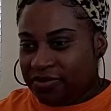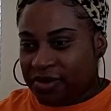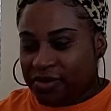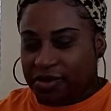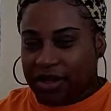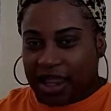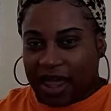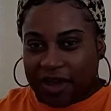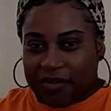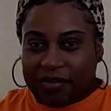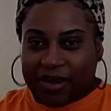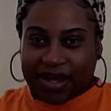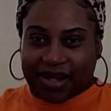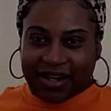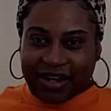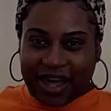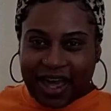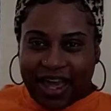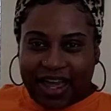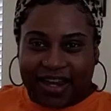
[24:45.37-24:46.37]
But we're like,
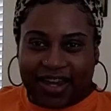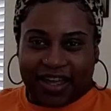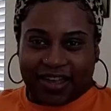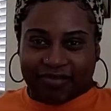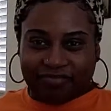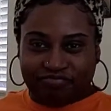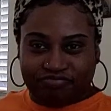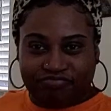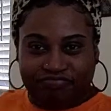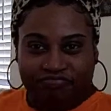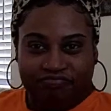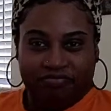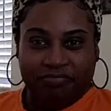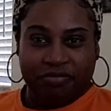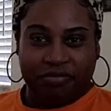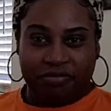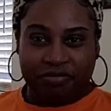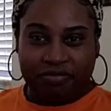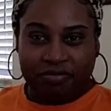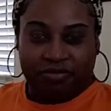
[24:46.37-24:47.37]
banana,
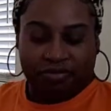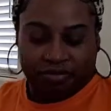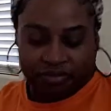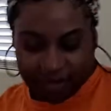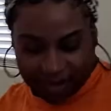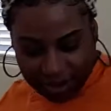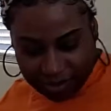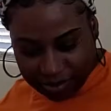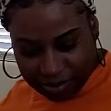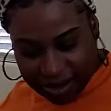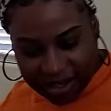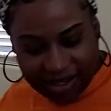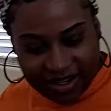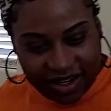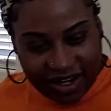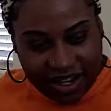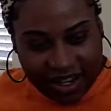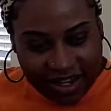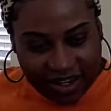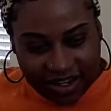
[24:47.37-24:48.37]

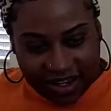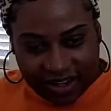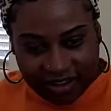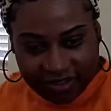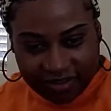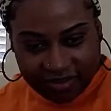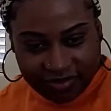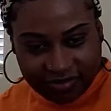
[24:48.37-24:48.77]
banana.